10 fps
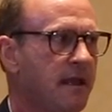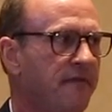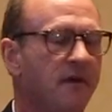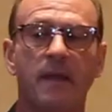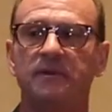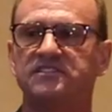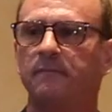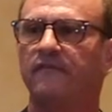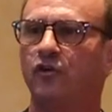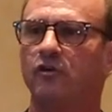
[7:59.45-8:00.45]
And there may be
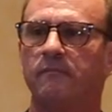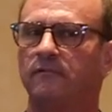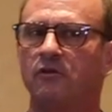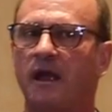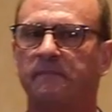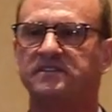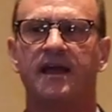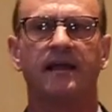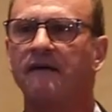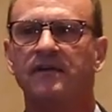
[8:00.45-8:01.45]
some of you who, who might be
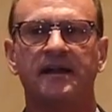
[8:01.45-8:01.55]
saying, I've